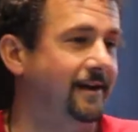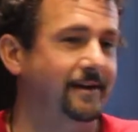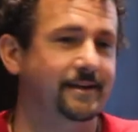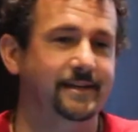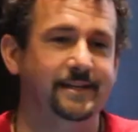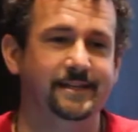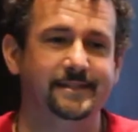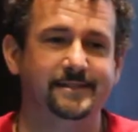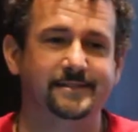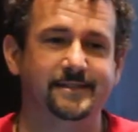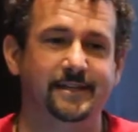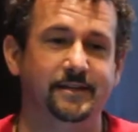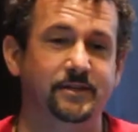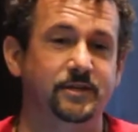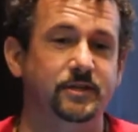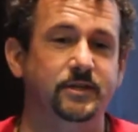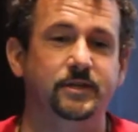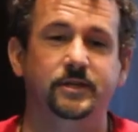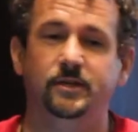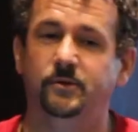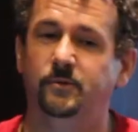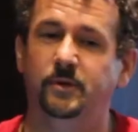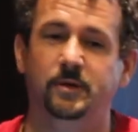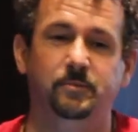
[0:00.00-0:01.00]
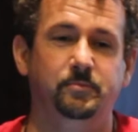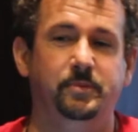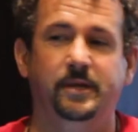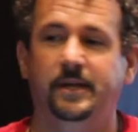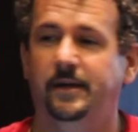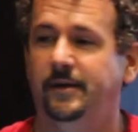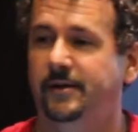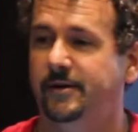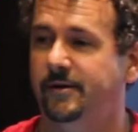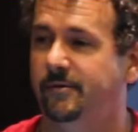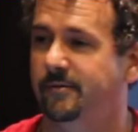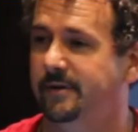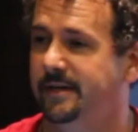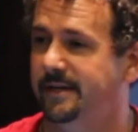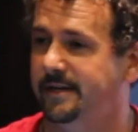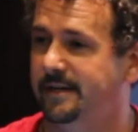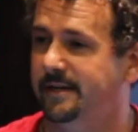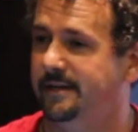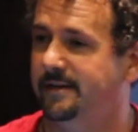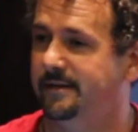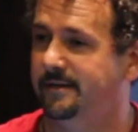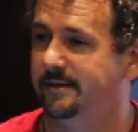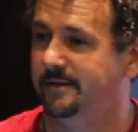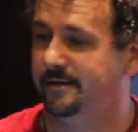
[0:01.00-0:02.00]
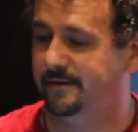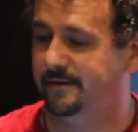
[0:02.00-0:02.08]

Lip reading: He said, you wouldn't be able to read it.